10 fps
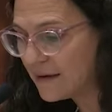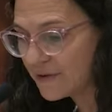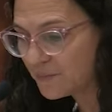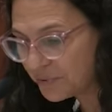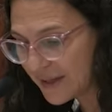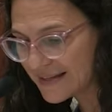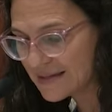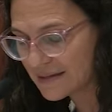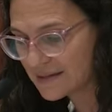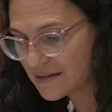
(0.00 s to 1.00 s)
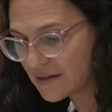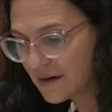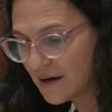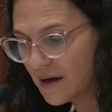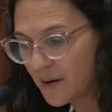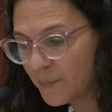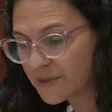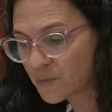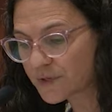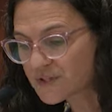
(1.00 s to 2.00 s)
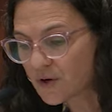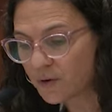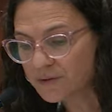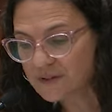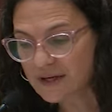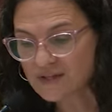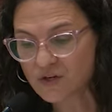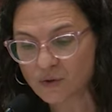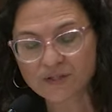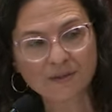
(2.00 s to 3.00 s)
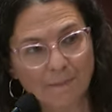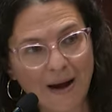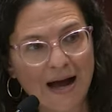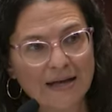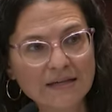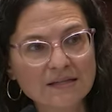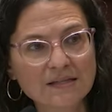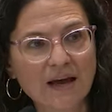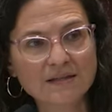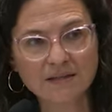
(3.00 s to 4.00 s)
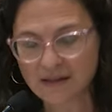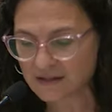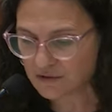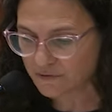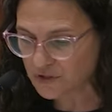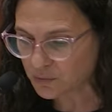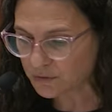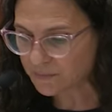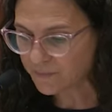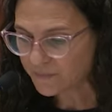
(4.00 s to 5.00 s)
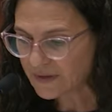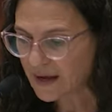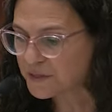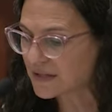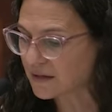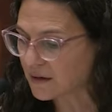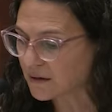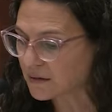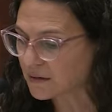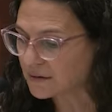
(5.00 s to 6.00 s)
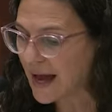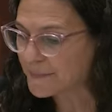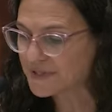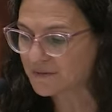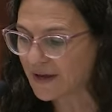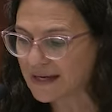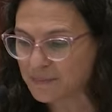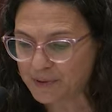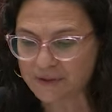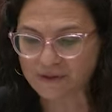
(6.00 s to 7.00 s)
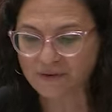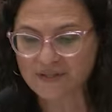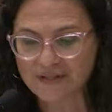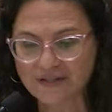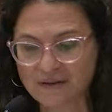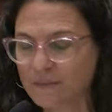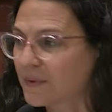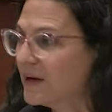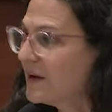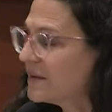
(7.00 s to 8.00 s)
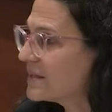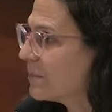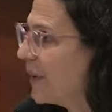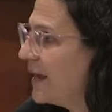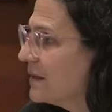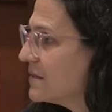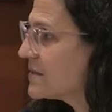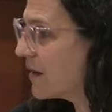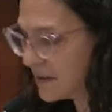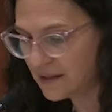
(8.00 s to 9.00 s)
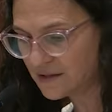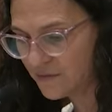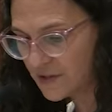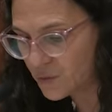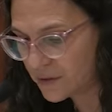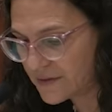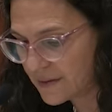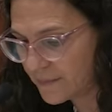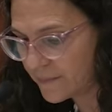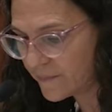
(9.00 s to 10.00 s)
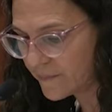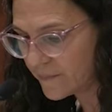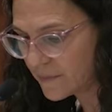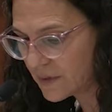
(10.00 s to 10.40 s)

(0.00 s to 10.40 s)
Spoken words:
and even pleasant, but the result is your demise as an individual and thus the collapse of any political system that depends on individualism.